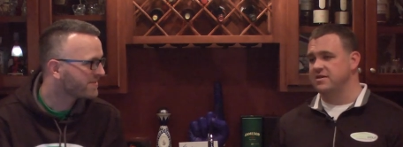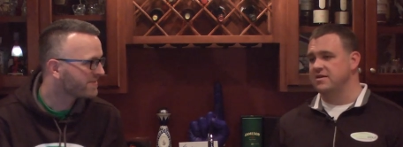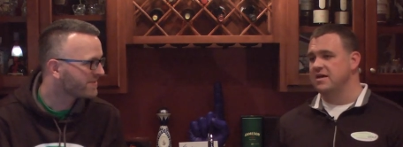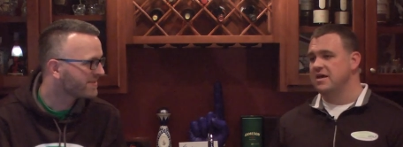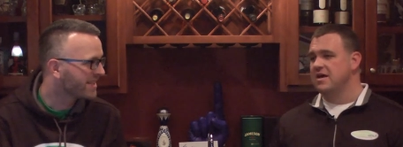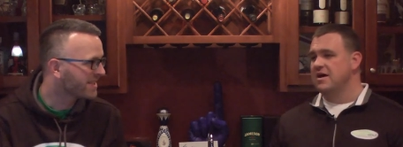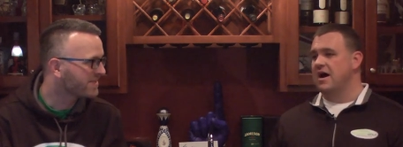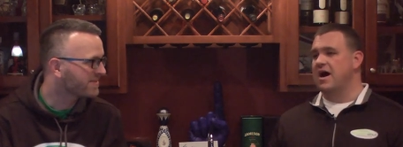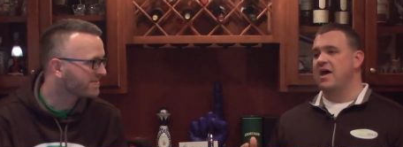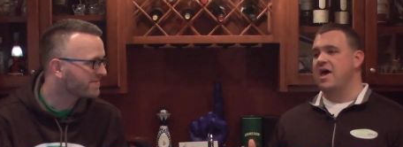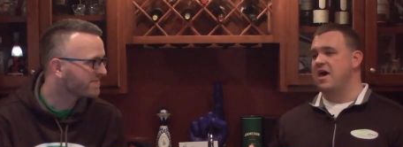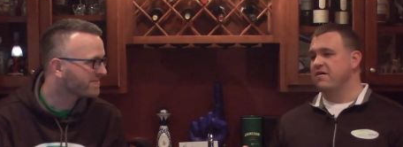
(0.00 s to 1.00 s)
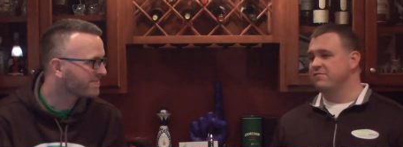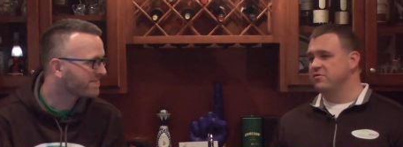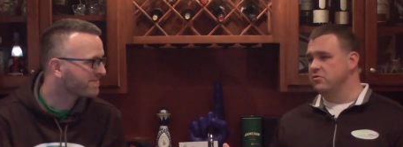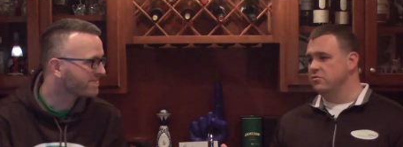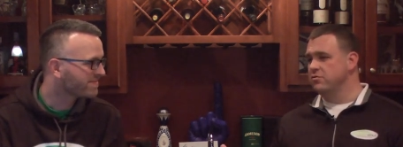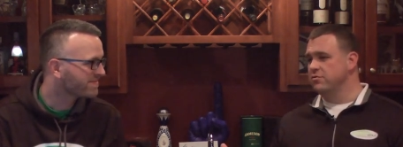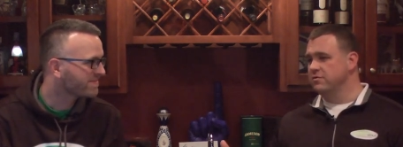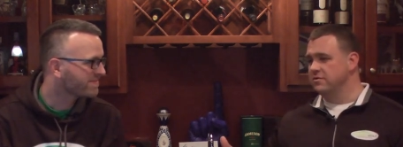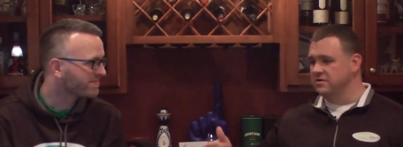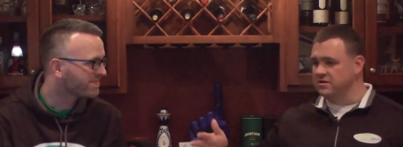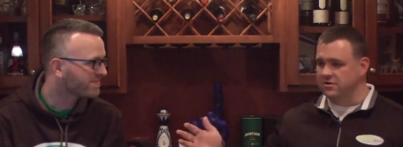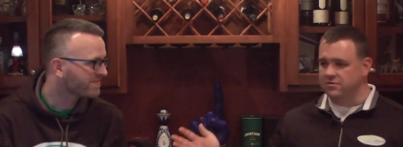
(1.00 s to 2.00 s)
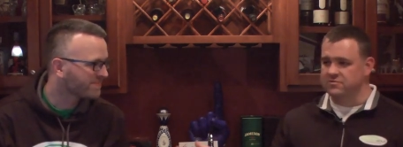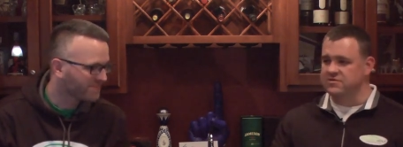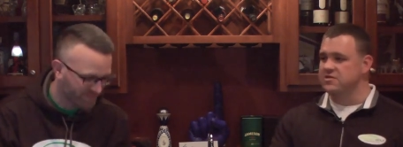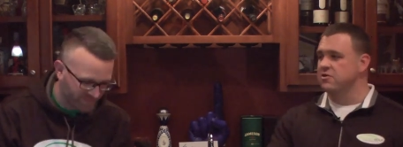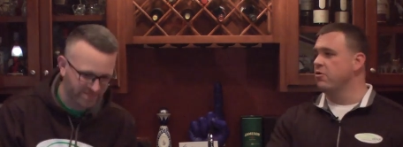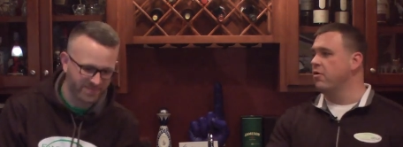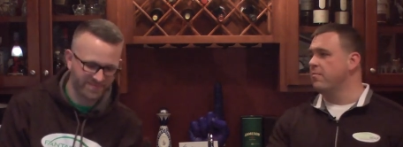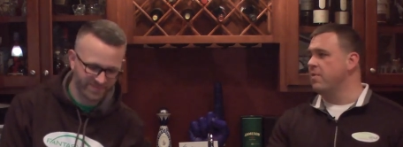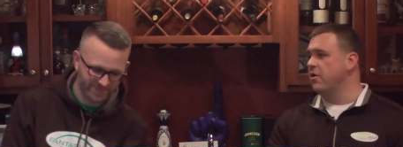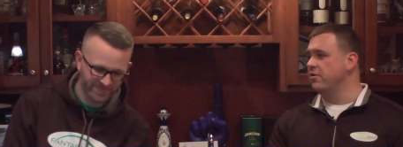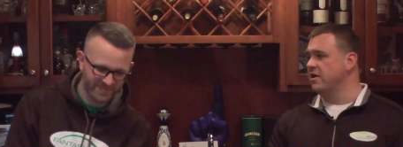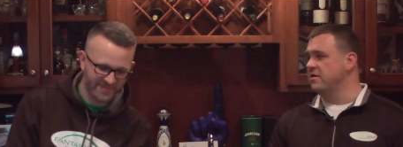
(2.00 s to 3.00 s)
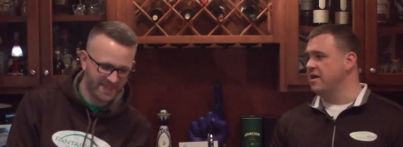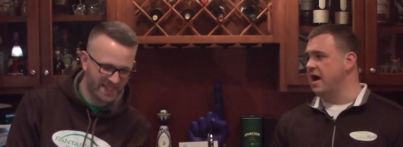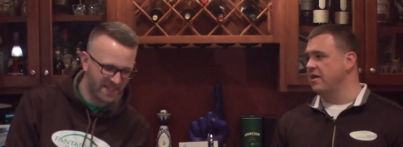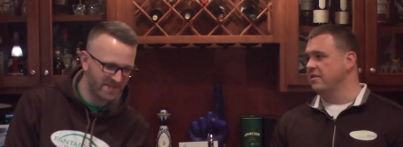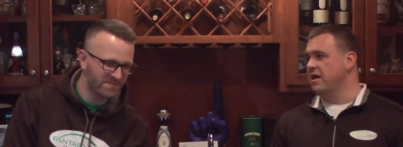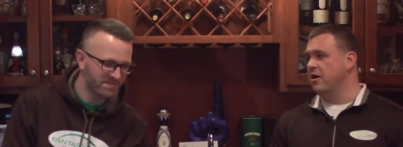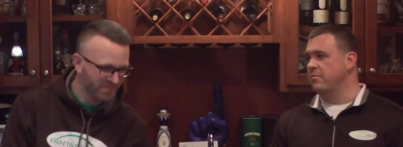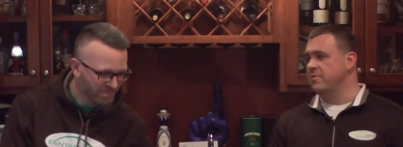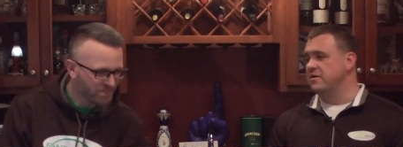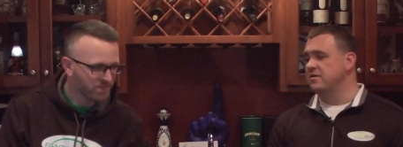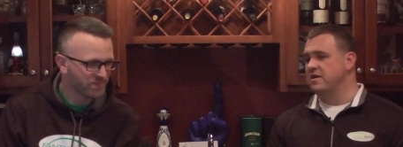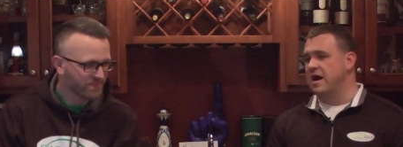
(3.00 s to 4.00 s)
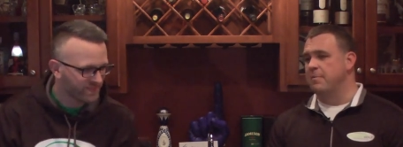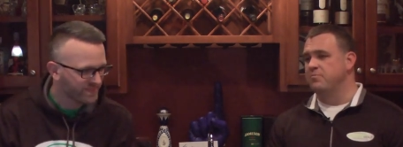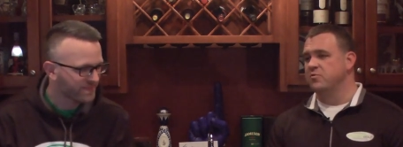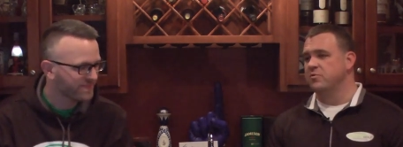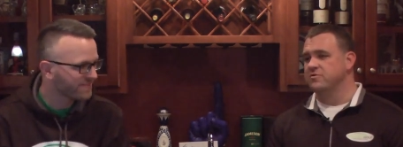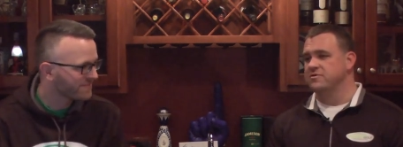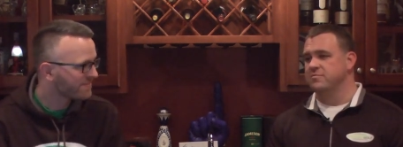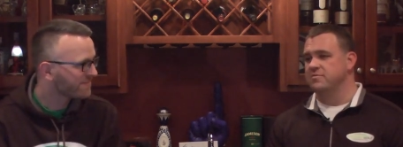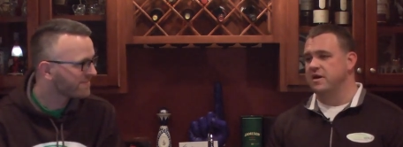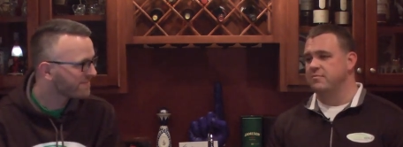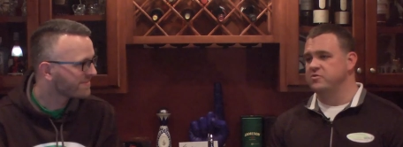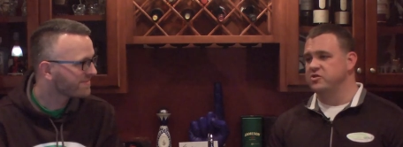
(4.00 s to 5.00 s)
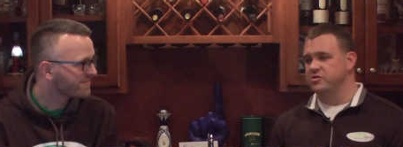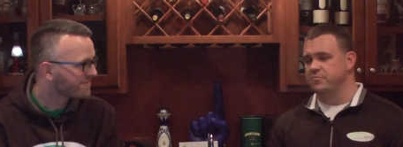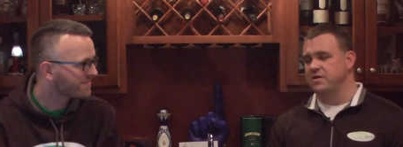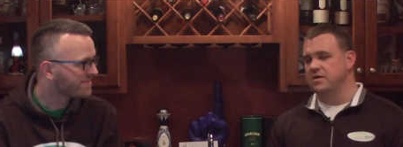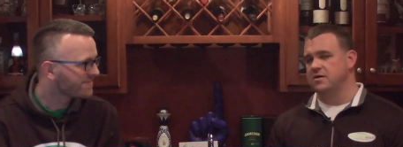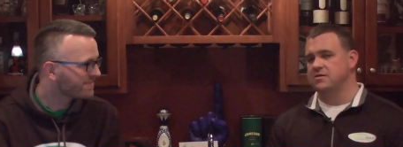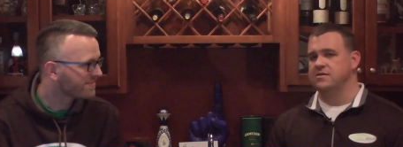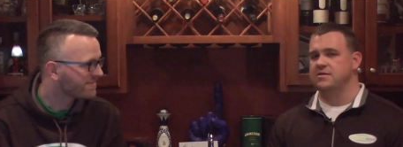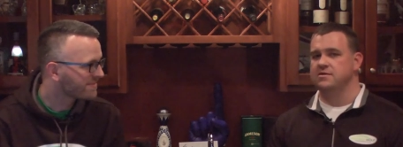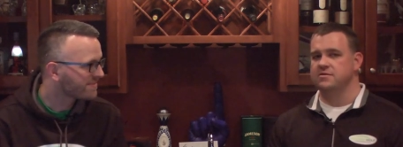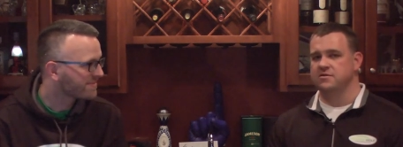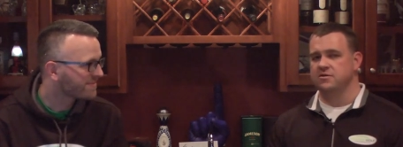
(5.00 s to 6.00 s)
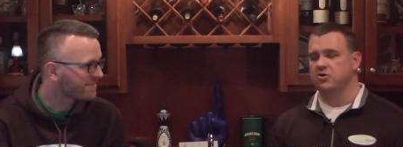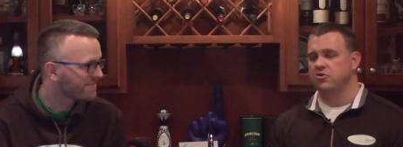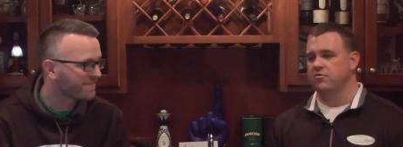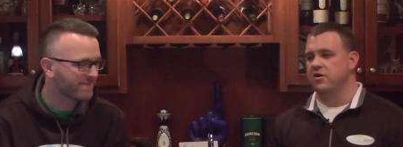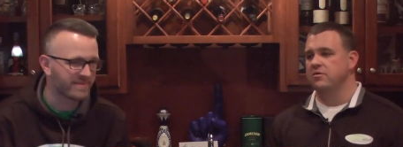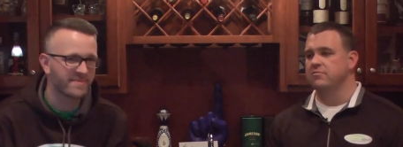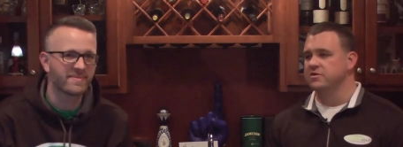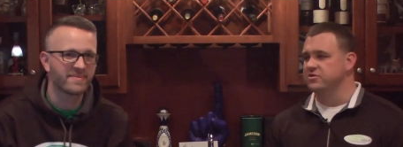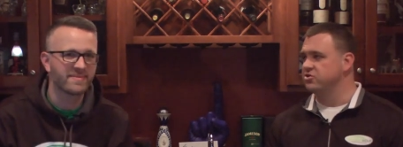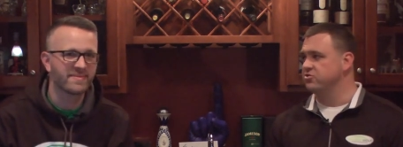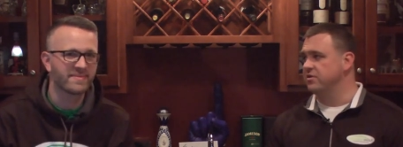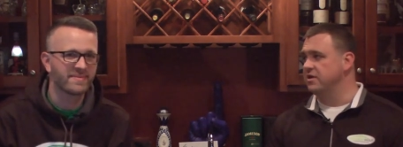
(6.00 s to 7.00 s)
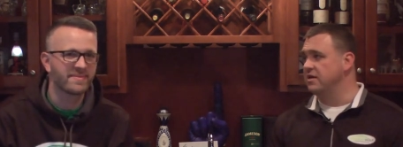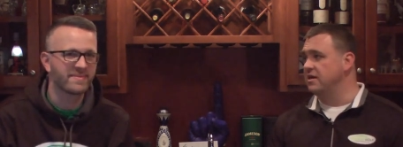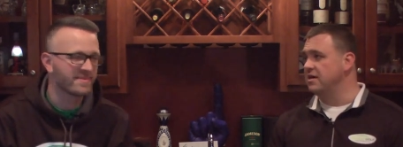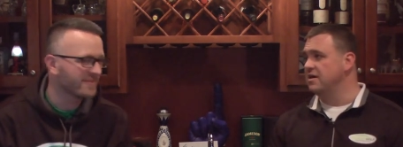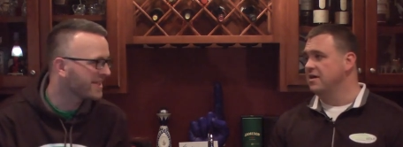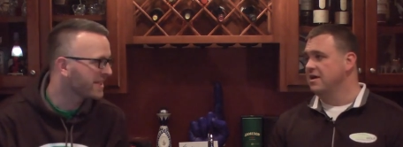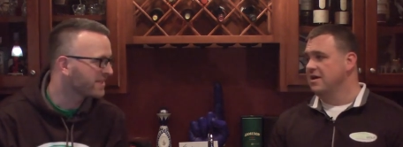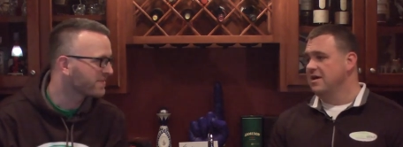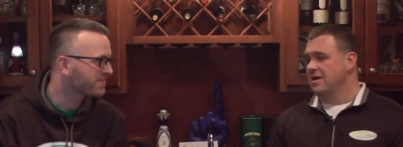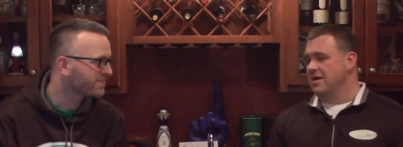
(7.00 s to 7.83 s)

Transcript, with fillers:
Speaker 1: it. Yeah. I have you, you know, zero him out and not yeah. allow him into the optimal sometimes, just because he is incredibly streaky. Yeah.